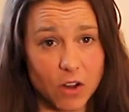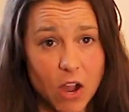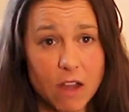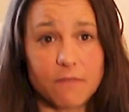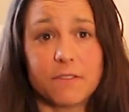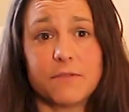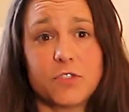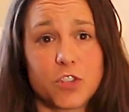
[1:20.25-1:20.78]

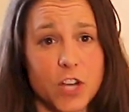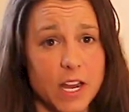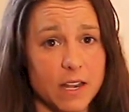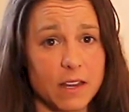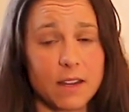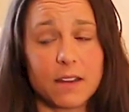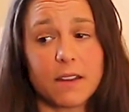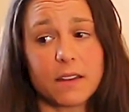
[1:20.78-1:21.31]
off
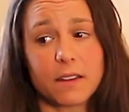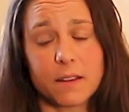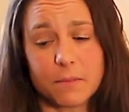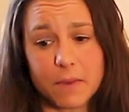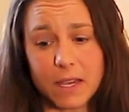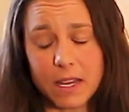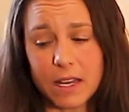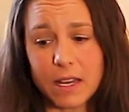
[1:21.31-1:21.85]
training and
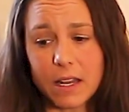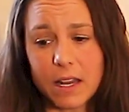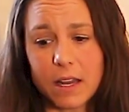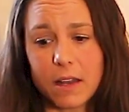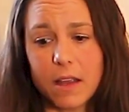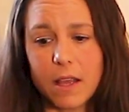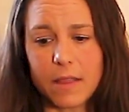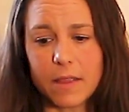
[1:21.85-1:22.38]
competing.
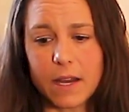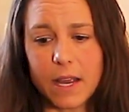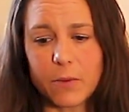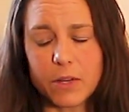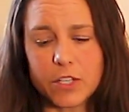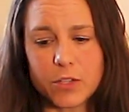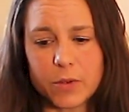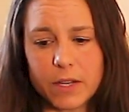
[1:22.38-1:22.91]
And then I
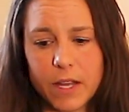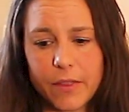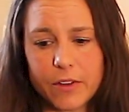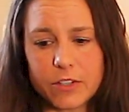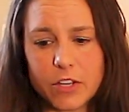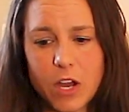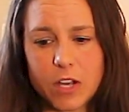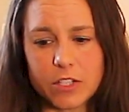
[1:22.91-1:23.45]
went to
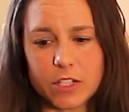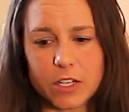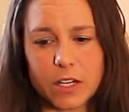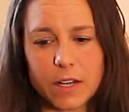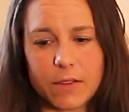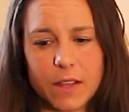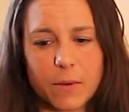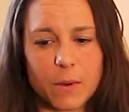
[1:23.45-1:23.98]
another doctor
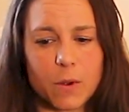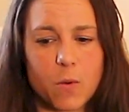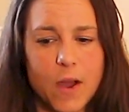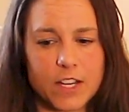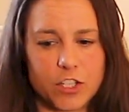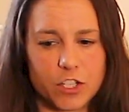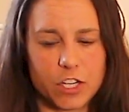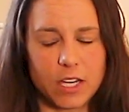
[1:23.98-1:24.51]
and they were
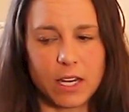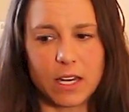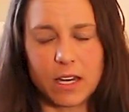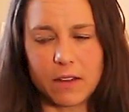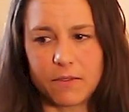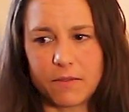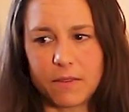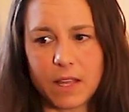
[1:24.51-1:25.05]
questioning
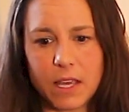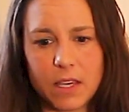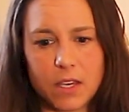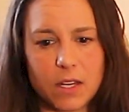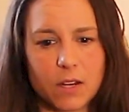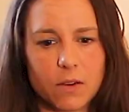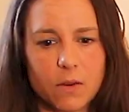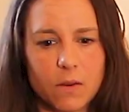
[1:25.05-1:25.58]
if
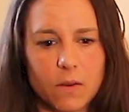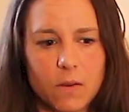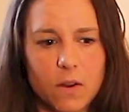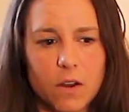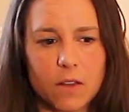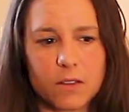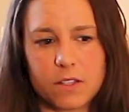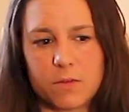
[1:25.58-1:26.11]

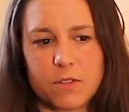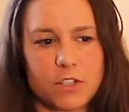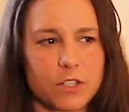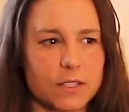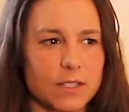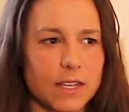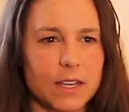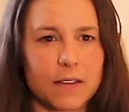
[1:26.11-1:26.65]
all this was
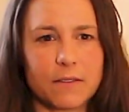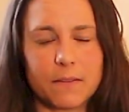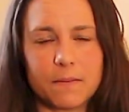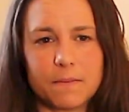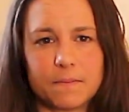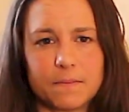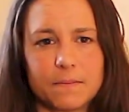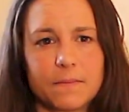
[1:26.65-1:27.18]
just like a
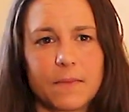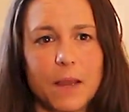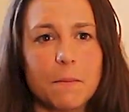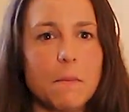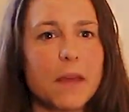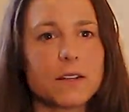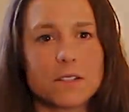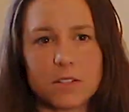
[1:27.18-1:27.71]

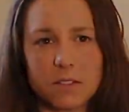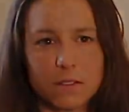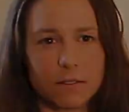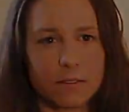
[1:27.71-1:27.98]
mental